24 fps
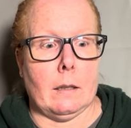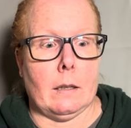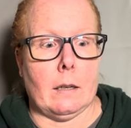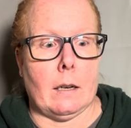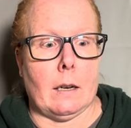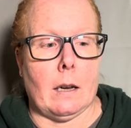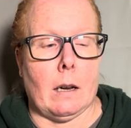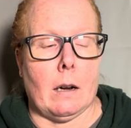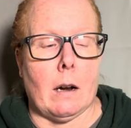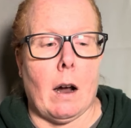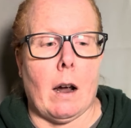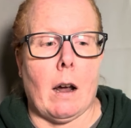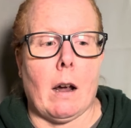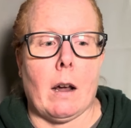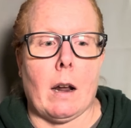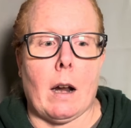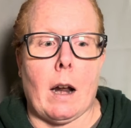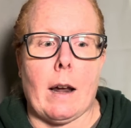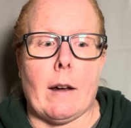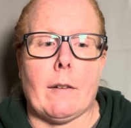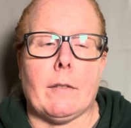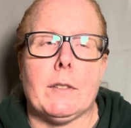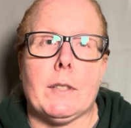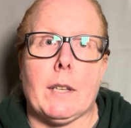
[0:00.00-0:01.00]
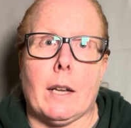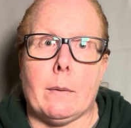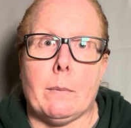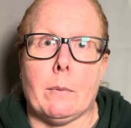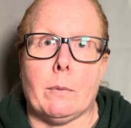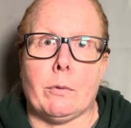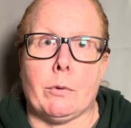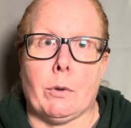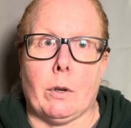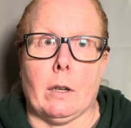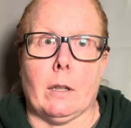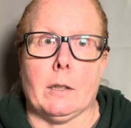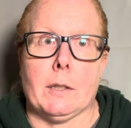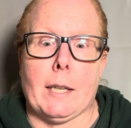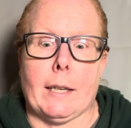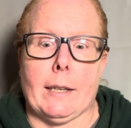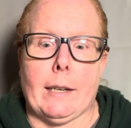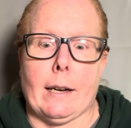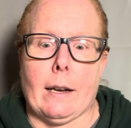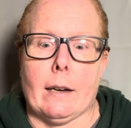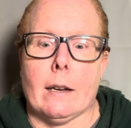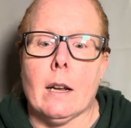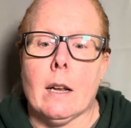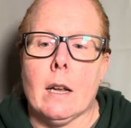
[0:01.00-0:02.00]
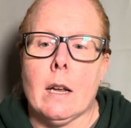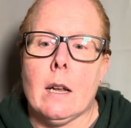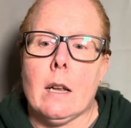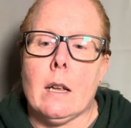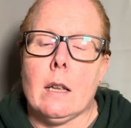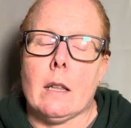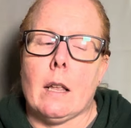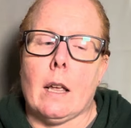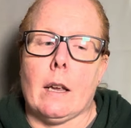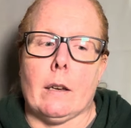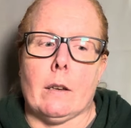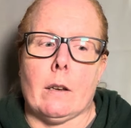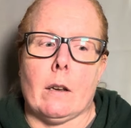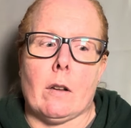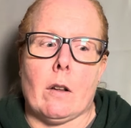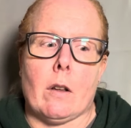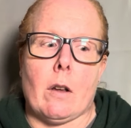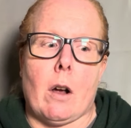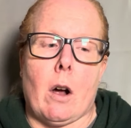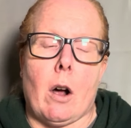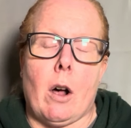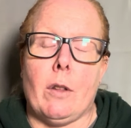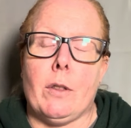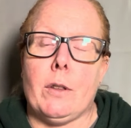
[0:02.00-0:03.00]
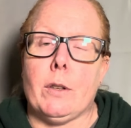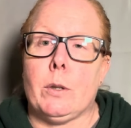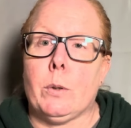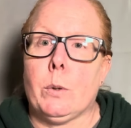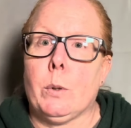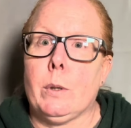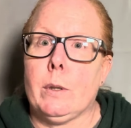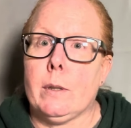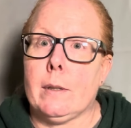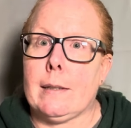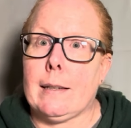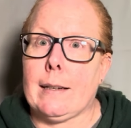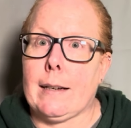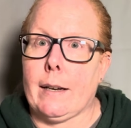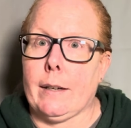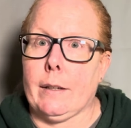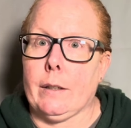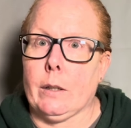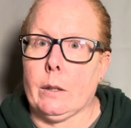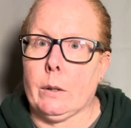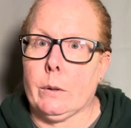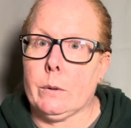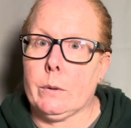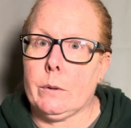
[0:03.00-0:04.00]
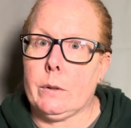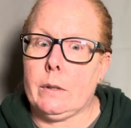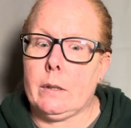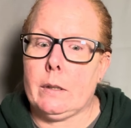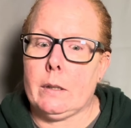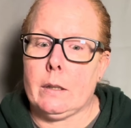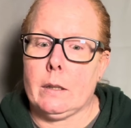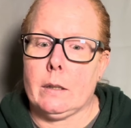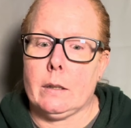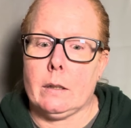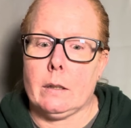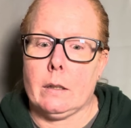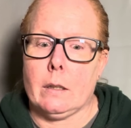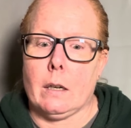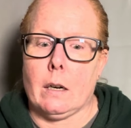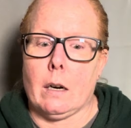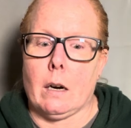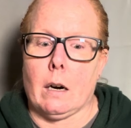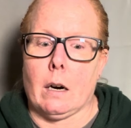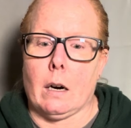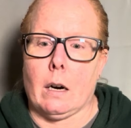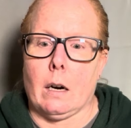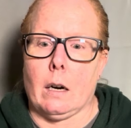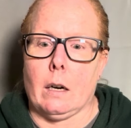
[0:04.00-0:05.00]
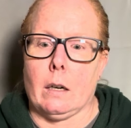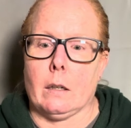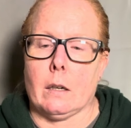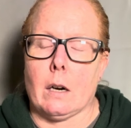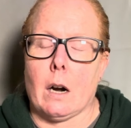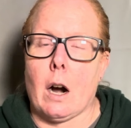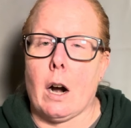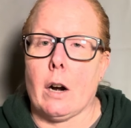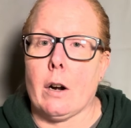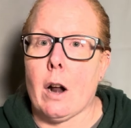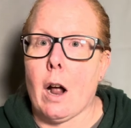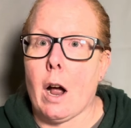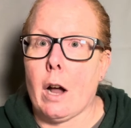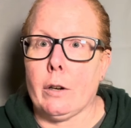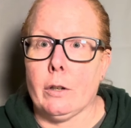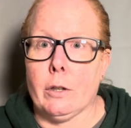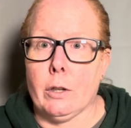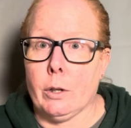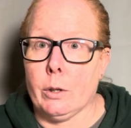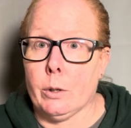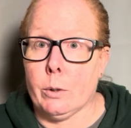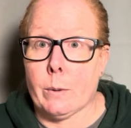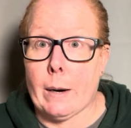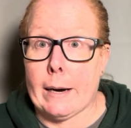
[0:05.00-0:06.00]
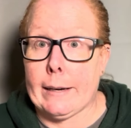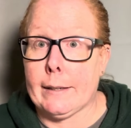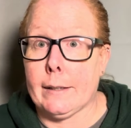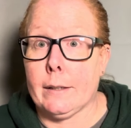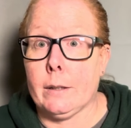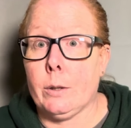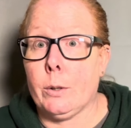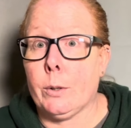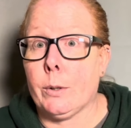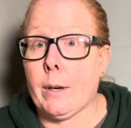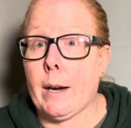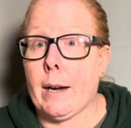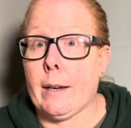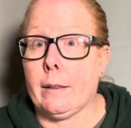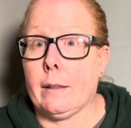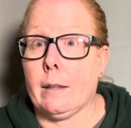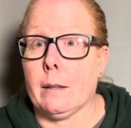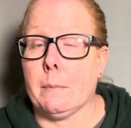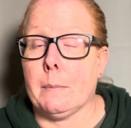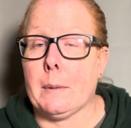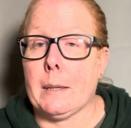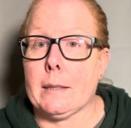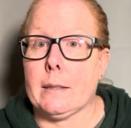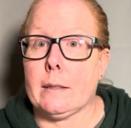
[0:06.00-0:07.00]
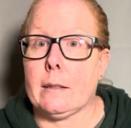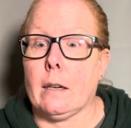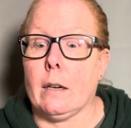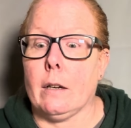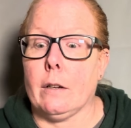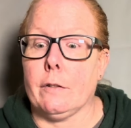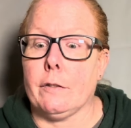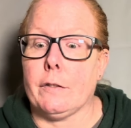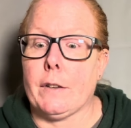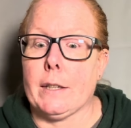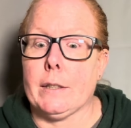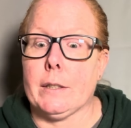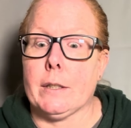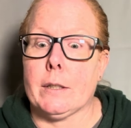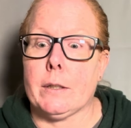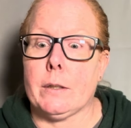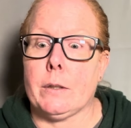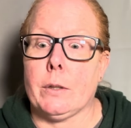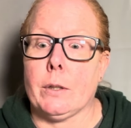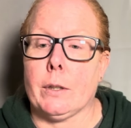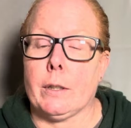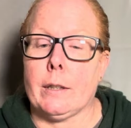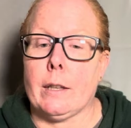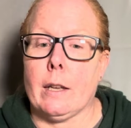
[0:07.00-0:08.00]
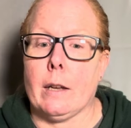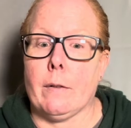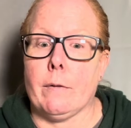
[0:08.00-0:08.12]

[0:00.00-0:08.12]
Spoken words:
I've said it before, I'll say it again. All the tools that I used are not new. I didn't create them myself. I just took